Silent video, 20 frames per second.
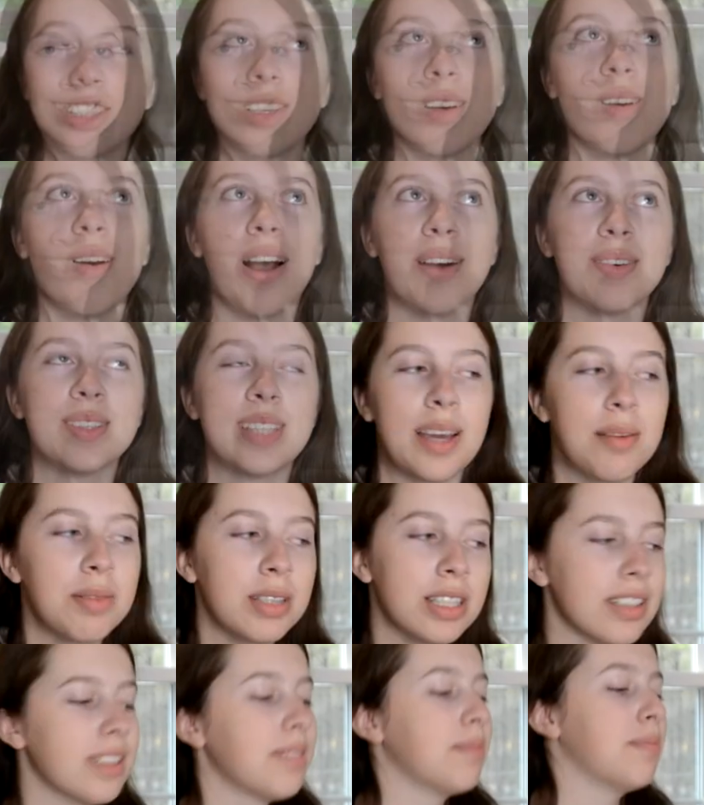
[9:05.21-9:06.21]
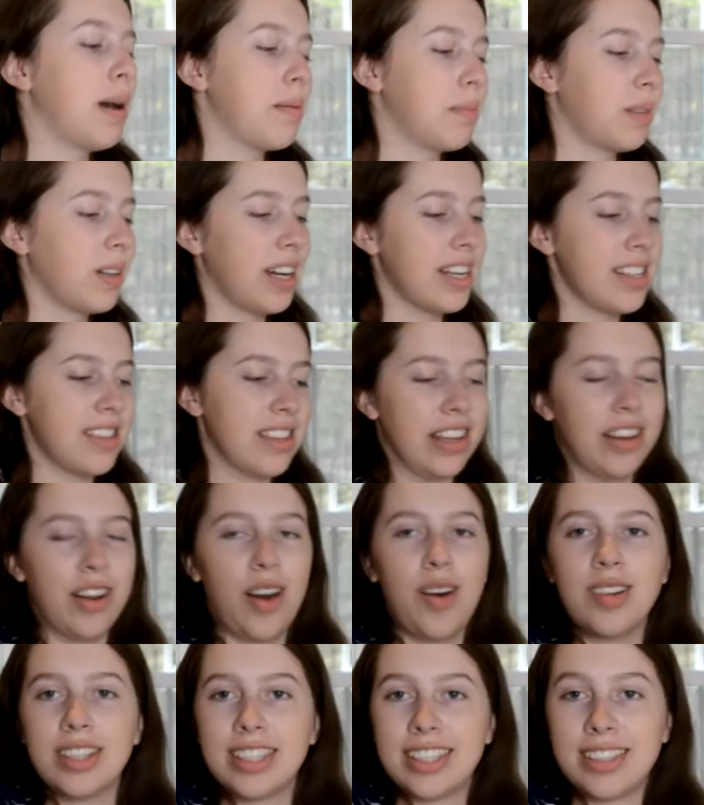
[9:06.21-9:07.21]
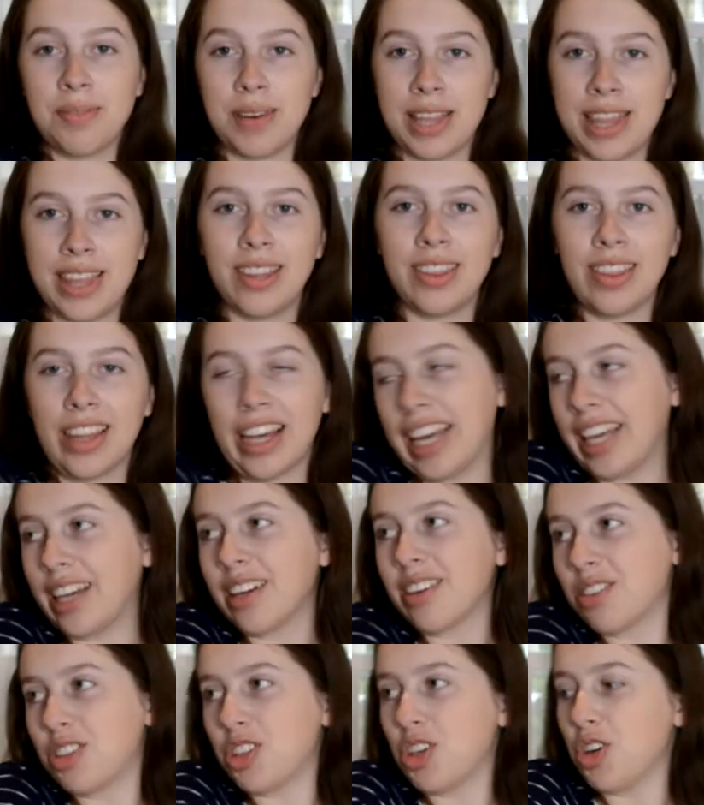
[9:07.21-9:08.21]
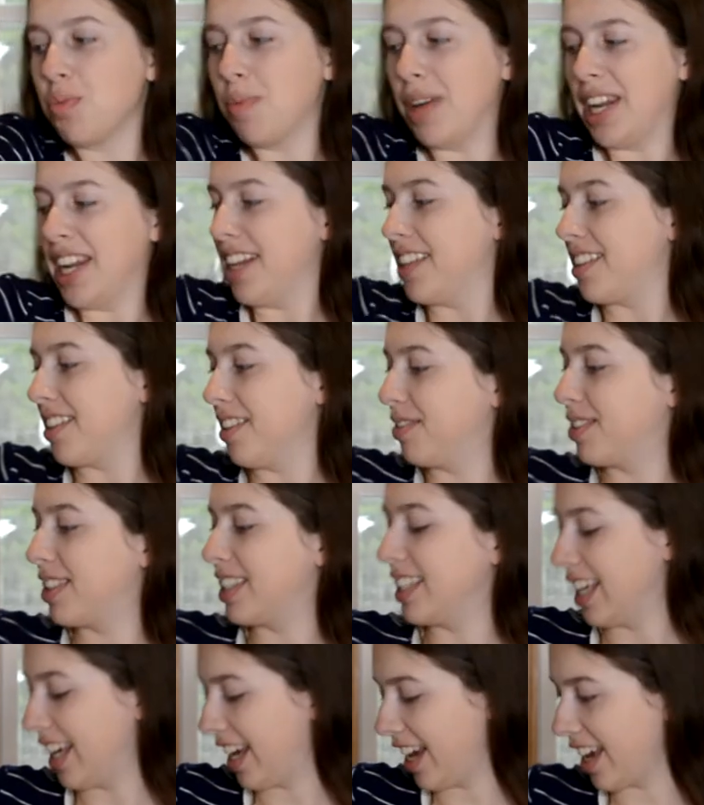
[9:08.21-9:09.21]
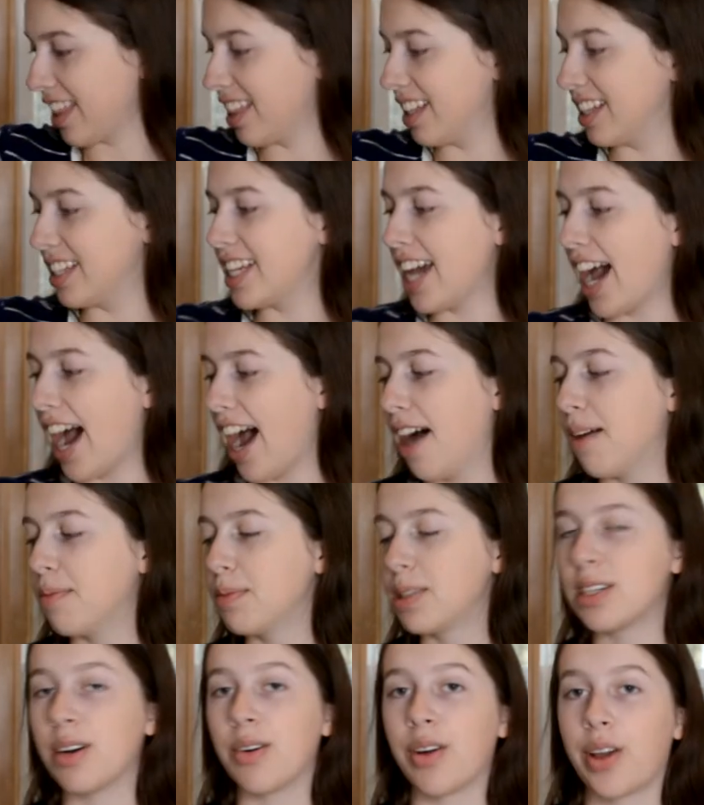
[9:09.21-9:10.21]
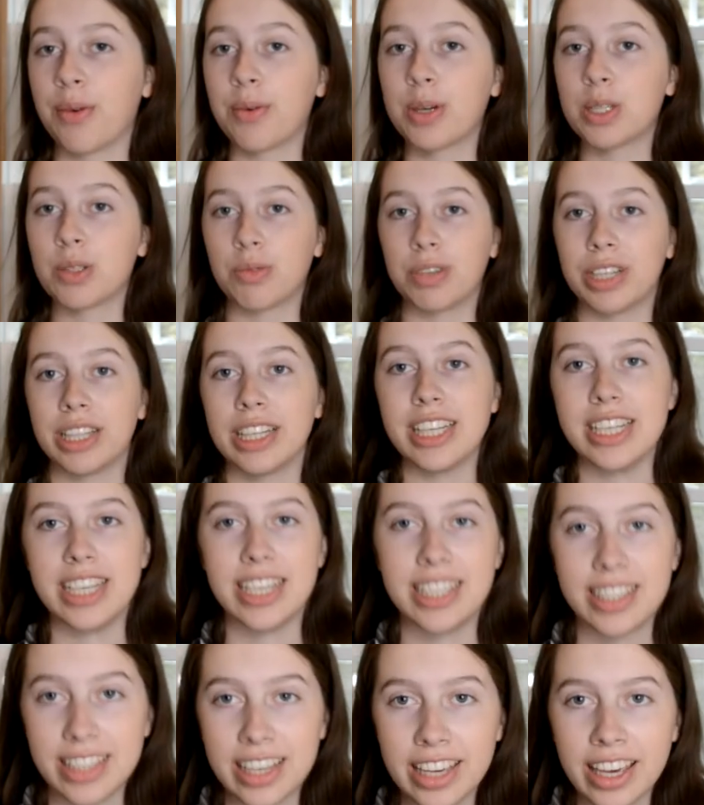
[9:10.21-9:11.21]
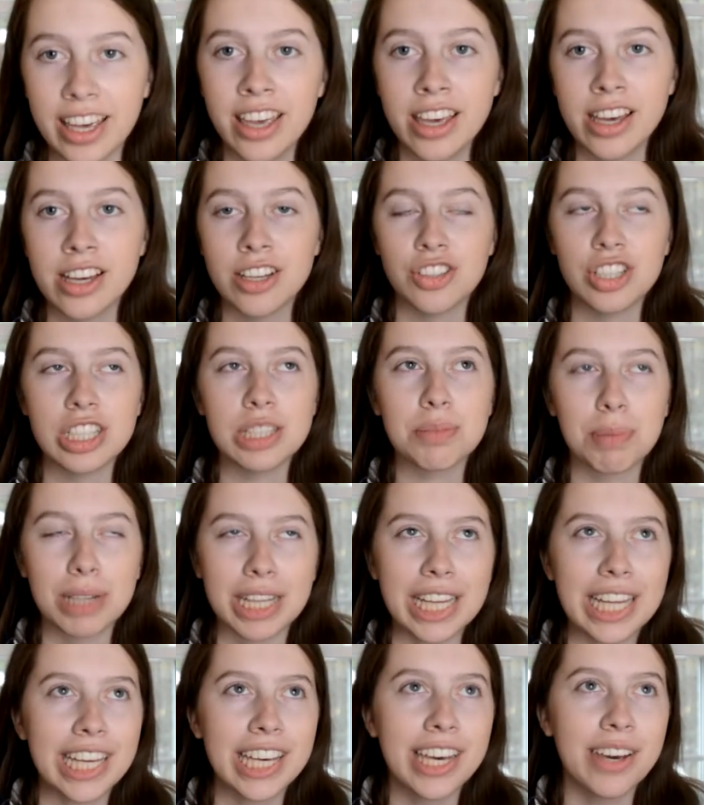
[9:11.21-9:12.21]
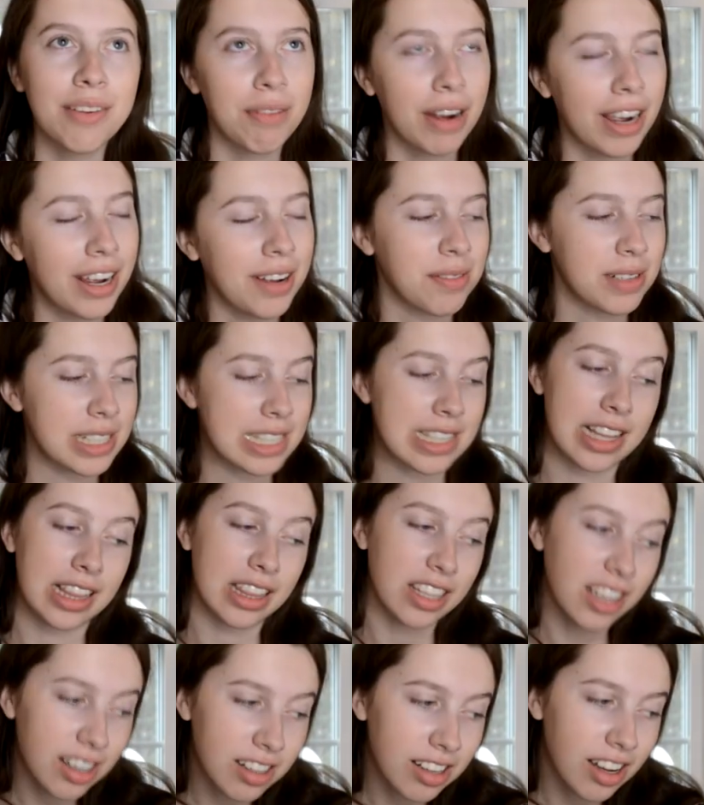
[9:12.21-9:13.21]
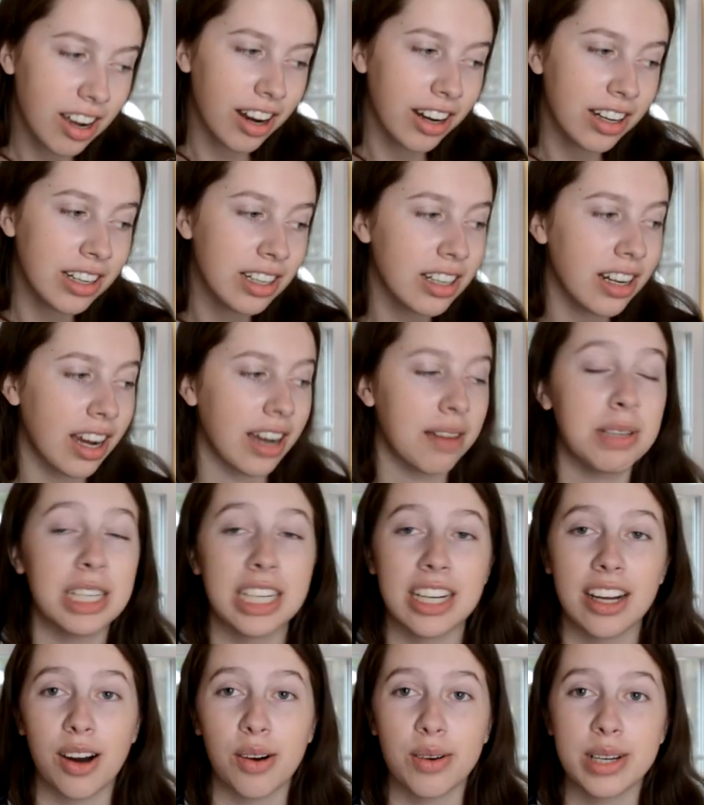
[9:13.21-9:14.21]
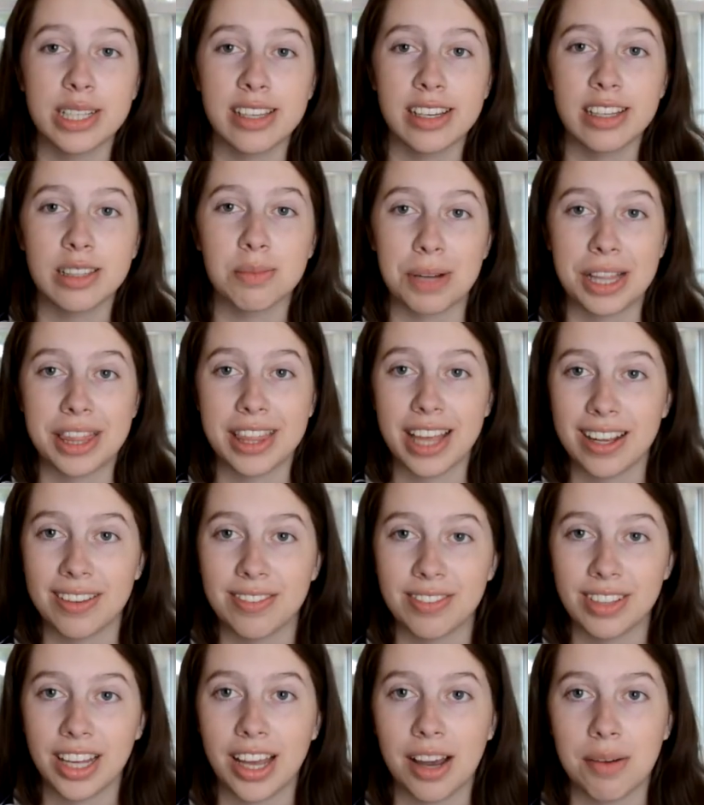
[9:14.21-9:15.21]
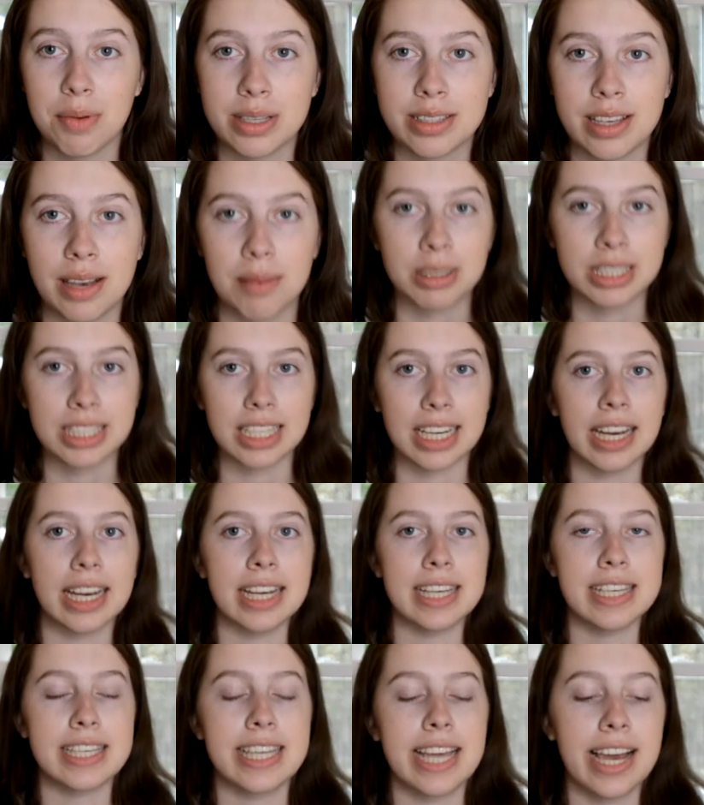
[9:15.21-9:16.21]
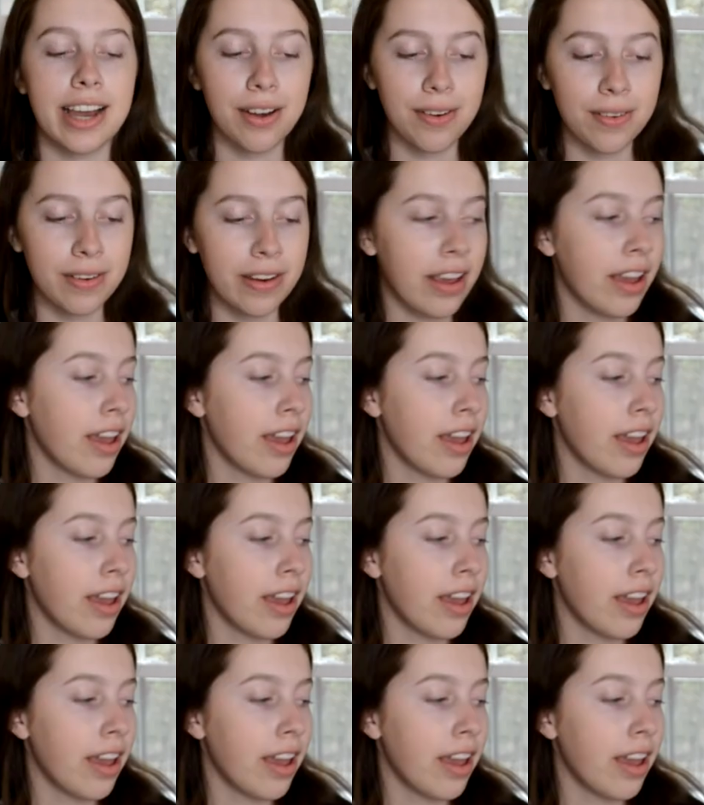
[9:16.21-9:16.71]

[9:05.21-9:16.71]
so I was able to memorize the notes within like two minutes of seeing the tab, so it was really easy. Just playing it right was a little harder. I mean, it always is, but thankfully I was able to get it down.